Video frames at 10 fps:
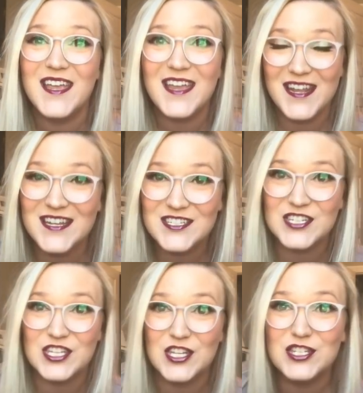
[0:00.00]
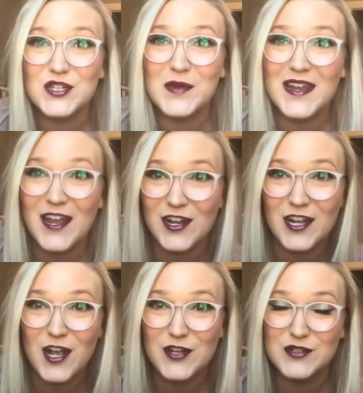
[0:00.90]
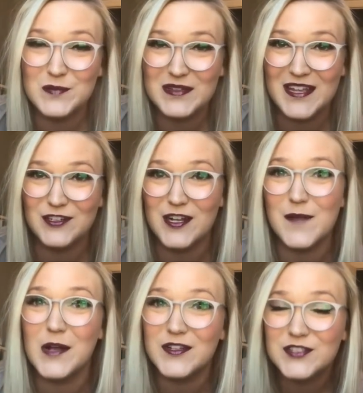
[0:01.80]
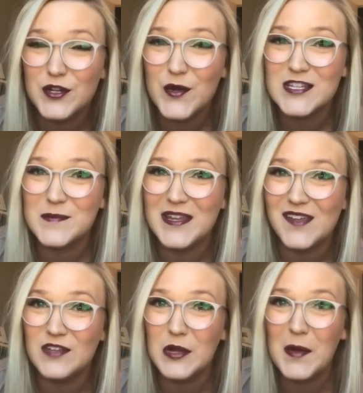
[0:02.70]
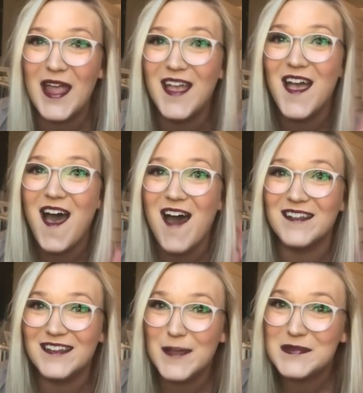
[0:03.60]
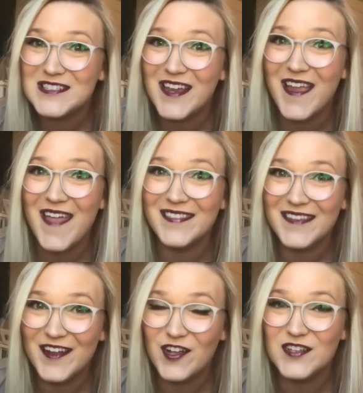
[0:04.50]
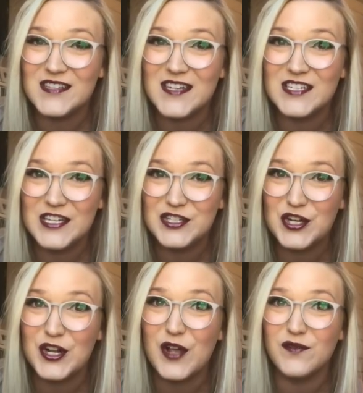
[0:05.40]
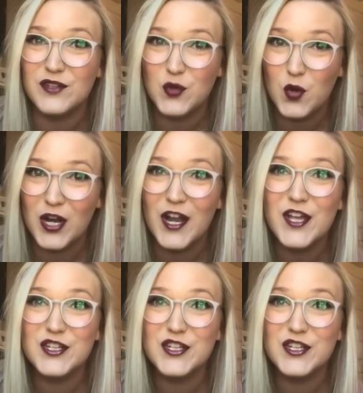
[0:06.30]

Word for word: In addition to an Erin Condren planner, I'm also going to be giving away a Lipstick and Littles t-shirt of your